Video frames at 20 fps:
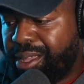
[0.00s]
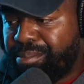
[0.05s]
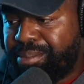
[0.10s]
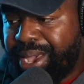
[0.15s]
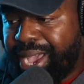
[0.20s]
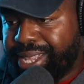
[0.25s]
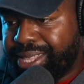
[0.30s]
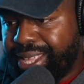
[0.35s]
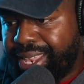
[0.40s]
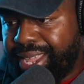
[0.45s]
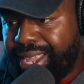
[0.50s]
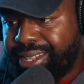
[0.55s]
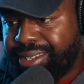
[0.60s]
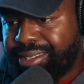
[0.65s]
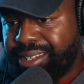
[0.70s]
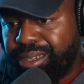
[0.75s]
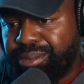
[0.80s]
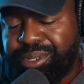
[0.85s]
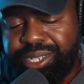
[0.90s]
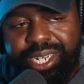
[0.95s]
had backed that
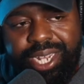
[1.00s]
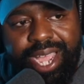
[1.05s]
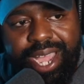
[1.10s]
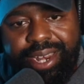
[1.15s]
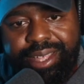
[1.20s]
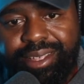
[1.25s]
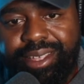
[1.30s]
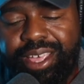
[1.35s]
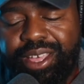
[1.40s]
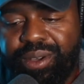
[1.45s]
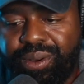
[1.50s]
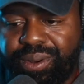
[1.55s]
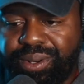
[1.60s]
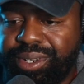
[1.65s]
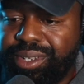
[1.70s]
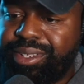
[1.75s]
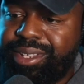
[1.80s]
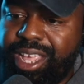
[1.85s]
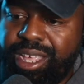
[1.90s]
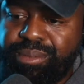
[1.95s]
ass up. She got to get
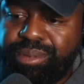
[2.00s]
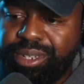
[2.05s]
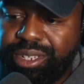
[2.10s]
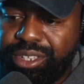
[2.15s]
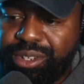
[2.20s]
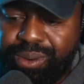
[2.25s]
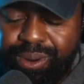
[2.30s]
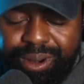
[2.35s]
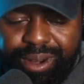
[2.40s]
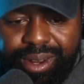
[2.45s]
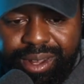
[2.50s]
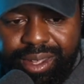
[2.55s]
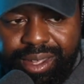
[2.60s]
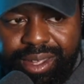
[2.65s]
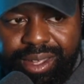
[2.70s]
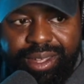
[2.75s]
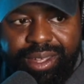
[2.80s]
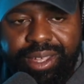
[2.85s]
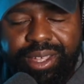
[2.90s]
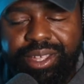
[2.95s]
on the table and twerk.
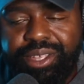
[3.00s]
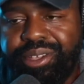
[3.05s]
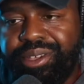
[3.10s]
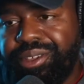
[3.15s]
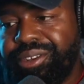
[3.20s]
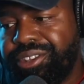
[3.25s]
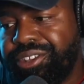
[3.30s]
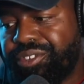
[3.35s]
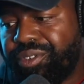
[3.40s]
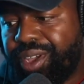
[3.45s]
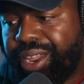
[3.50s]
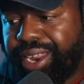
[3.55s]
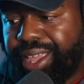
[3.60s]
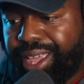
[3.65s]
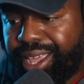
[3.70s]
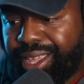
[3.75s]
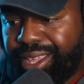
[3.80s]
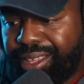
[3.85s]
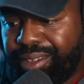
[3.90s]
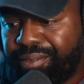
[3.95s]
You just trying to
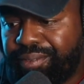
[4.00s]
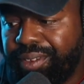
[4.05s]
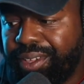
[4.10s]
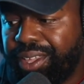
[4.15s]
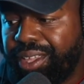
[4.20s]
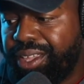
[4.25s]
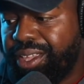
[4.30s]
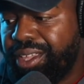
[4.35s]
have